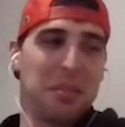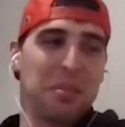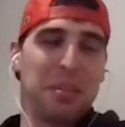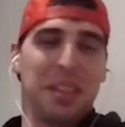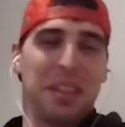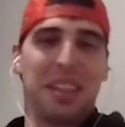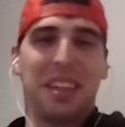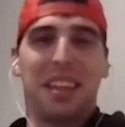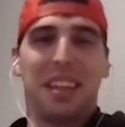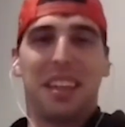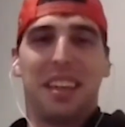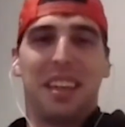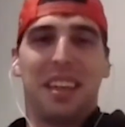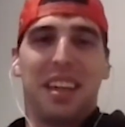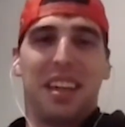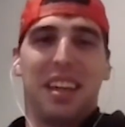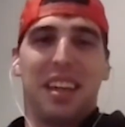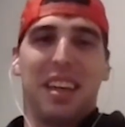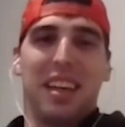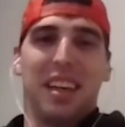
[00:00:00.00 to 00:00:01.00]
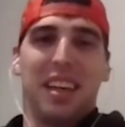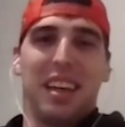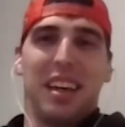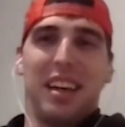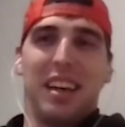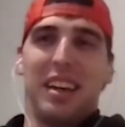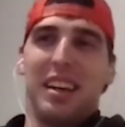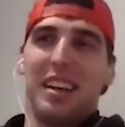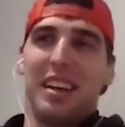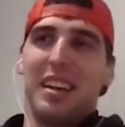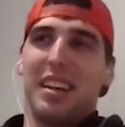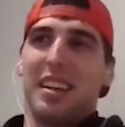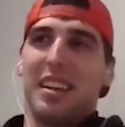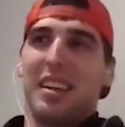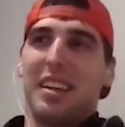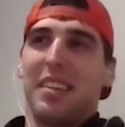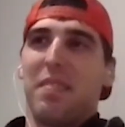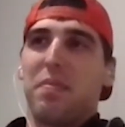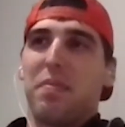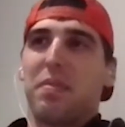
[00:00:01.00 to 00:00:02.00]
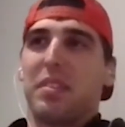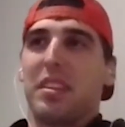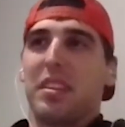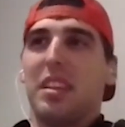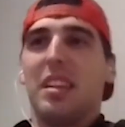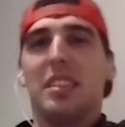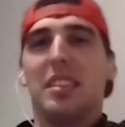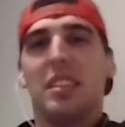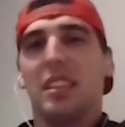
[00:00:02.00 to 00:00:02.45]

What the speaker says: But it's a